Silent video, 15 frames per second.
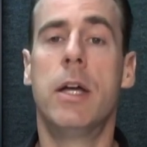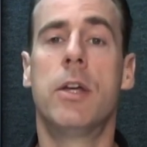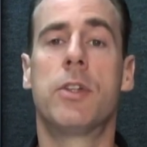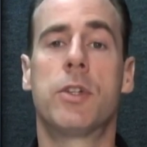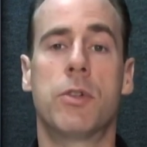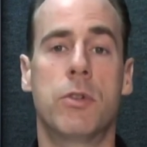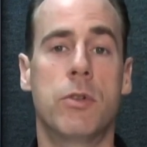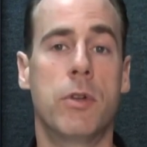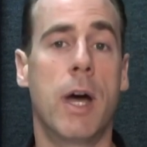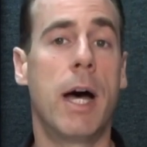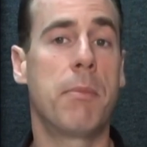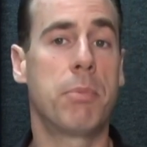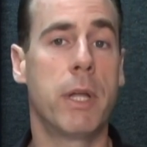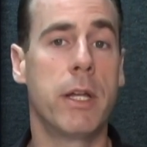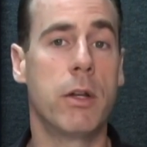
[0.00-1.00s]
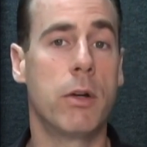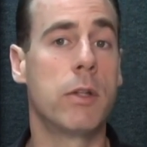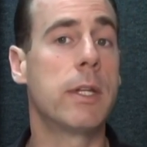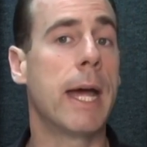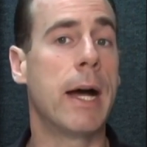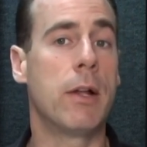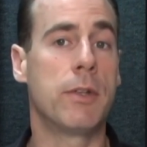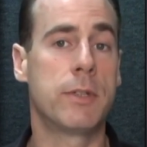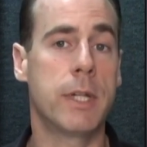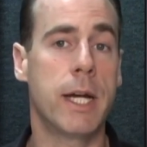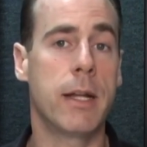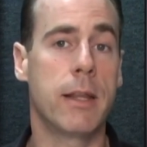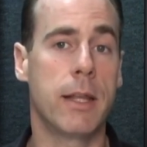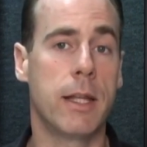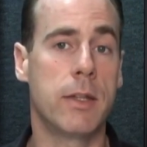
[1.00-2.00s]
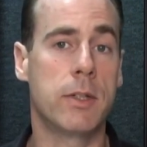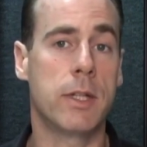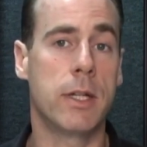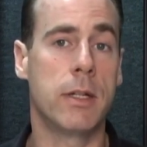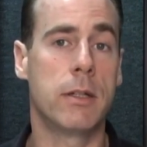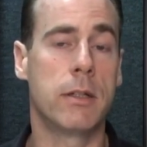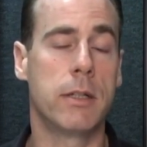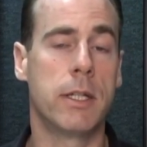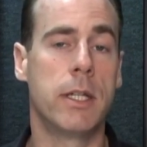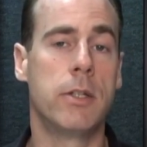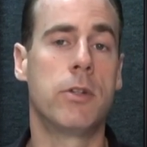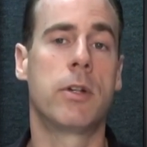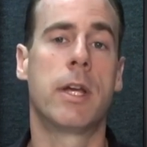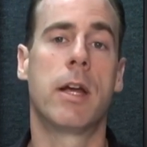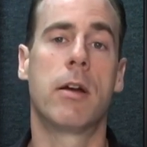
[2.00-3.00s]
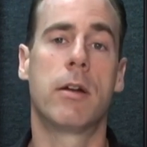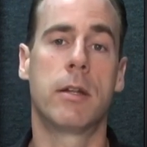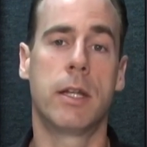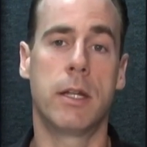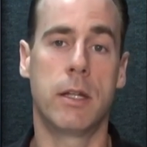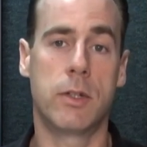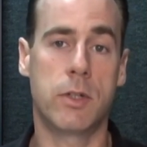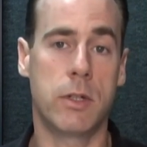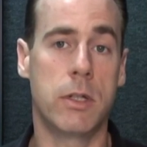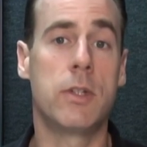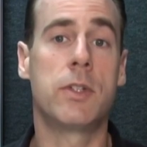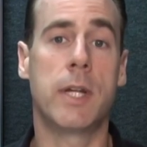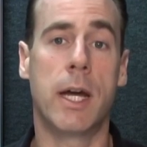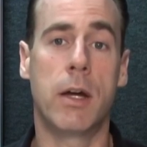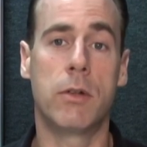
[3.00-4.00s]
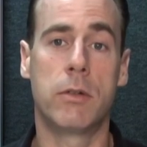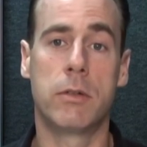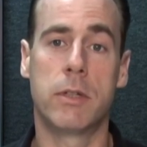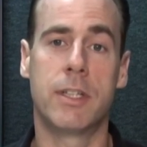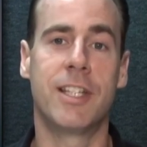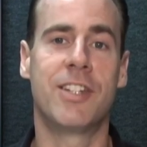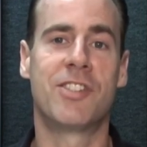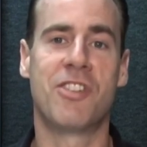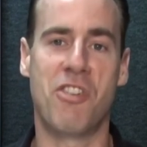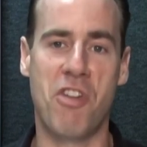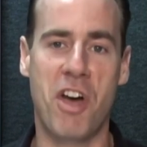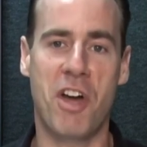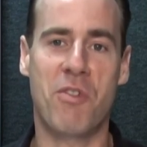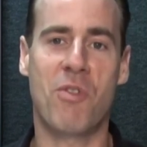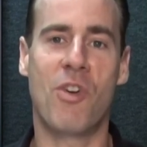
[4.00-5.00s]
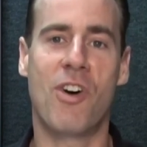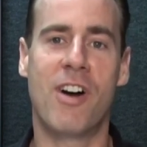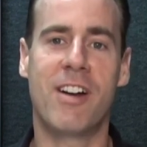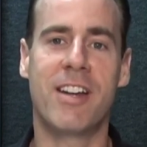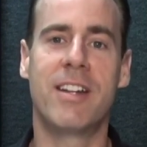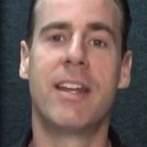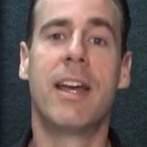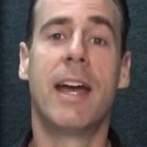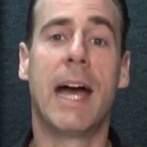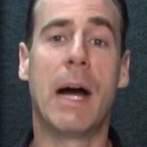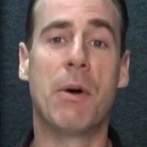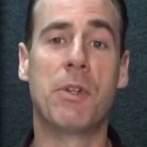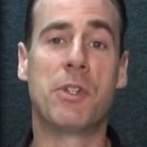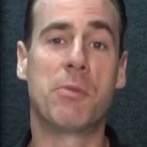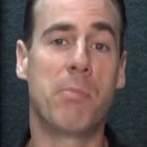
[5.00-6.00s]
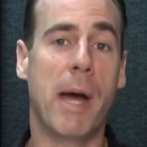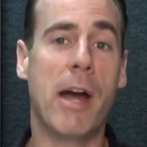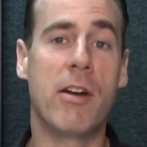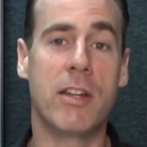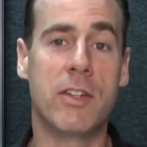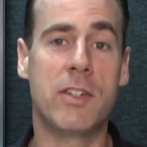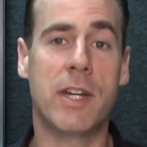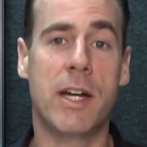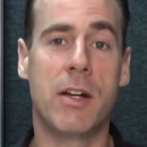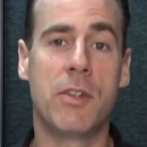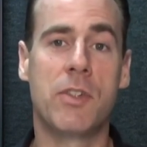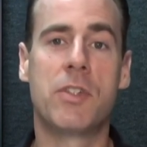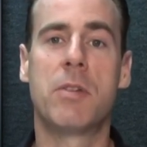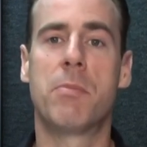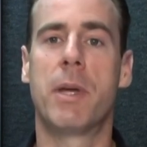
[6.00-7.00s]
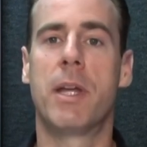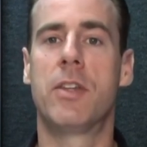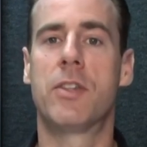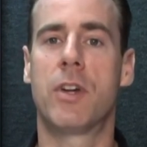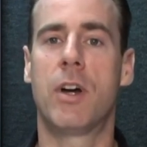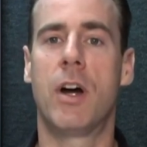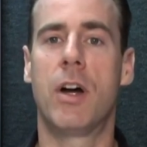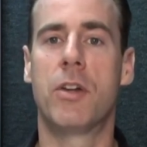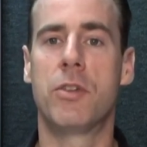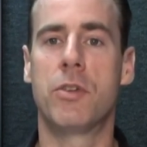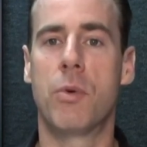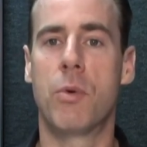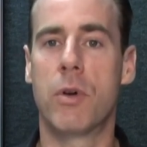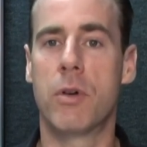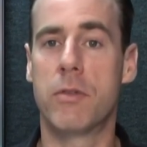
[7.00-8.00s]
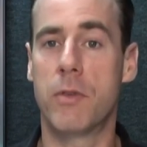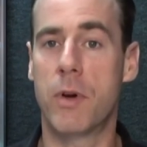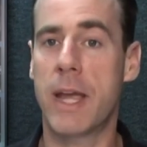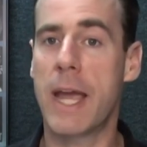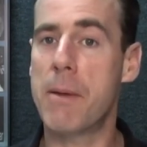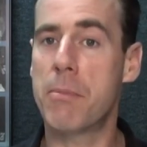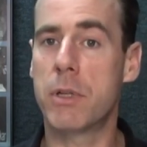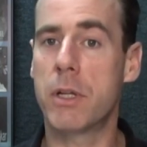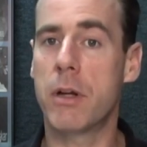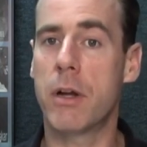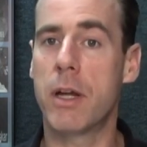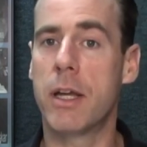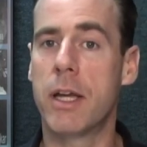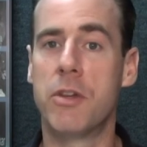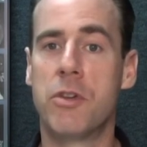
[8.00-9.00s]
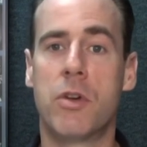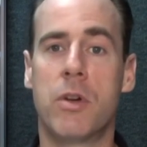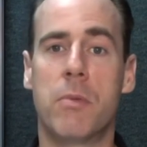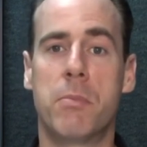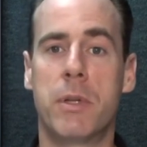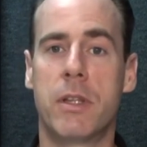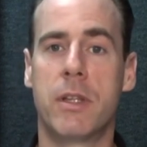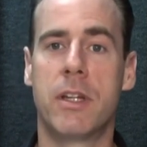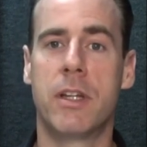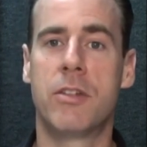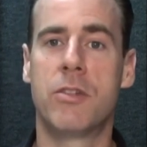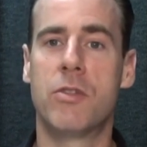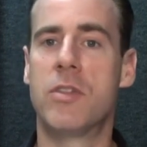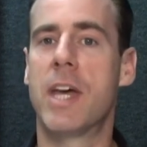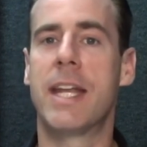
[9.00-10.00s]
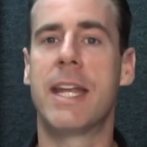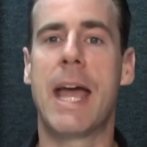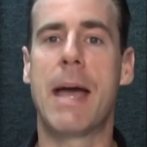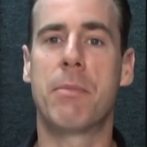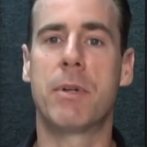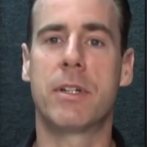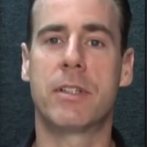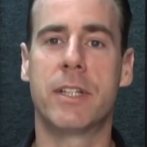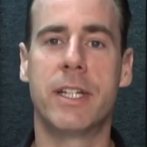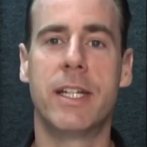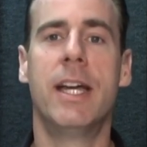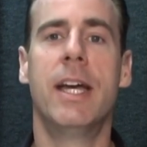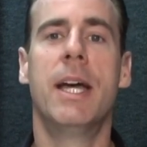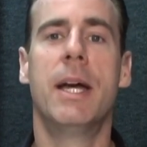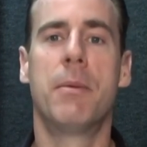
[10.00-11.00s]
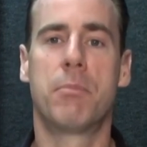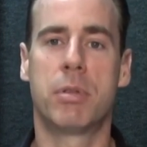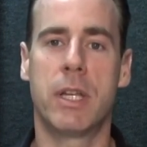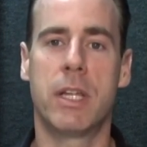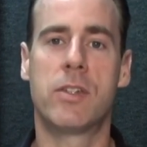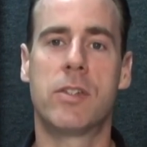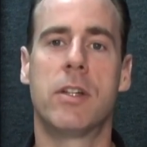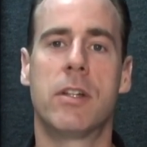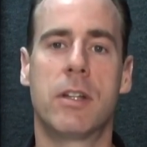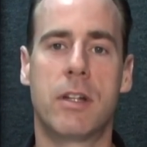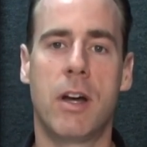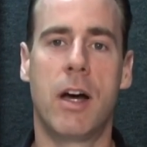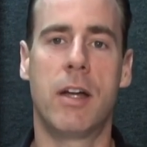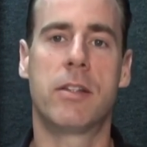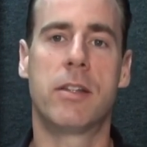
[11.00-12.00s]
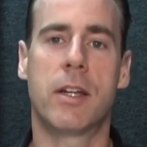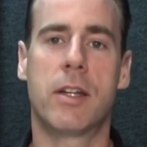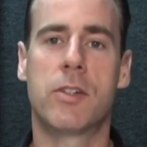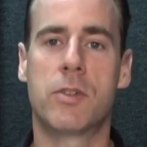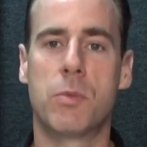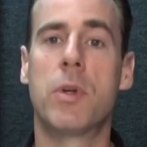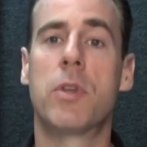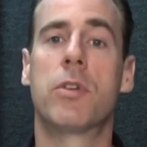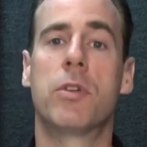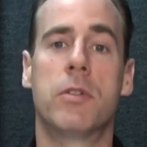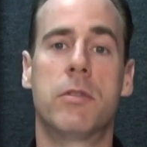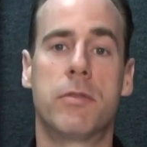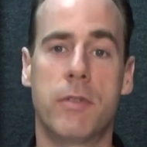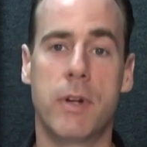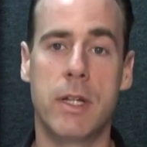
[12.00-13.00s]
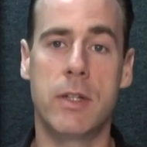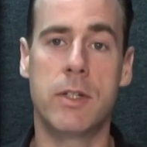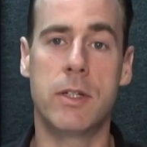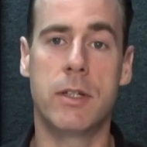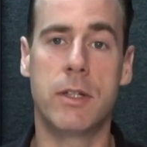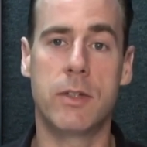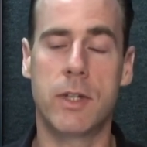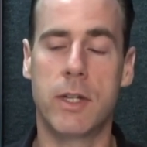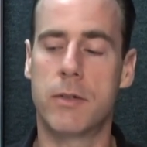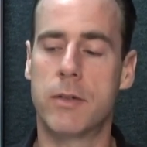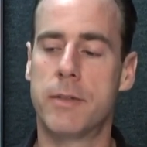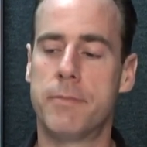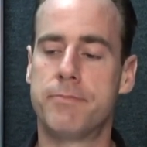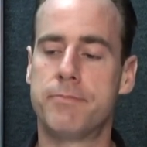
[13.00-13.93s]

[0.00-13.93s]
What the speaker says: So do not play notes outside of that scale, and you're guaranteed it's going to sound at least not wrong. And how inspired it sounds depends on your vocabulary and your ability to dynamically place it into context with good phrasing, etc.